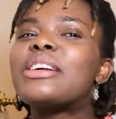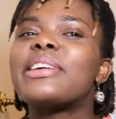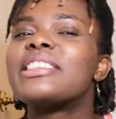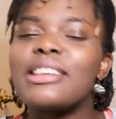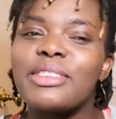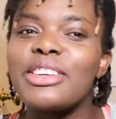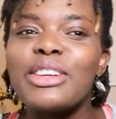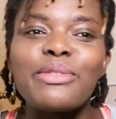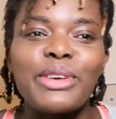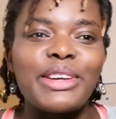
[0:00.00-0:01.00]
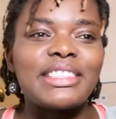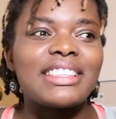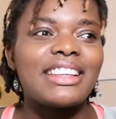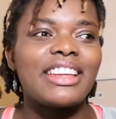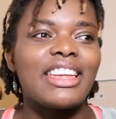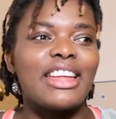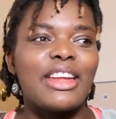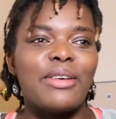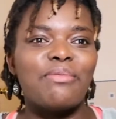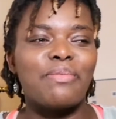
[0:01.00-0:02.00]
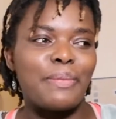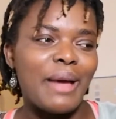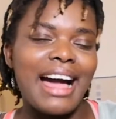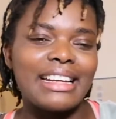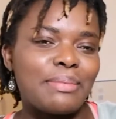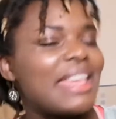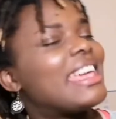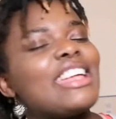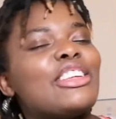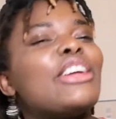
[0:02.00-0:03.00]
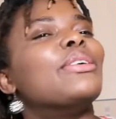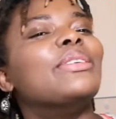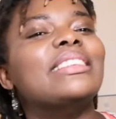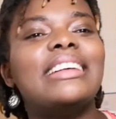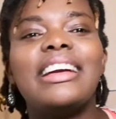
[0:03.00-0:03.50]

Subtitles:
creator of the universe, handpicking you,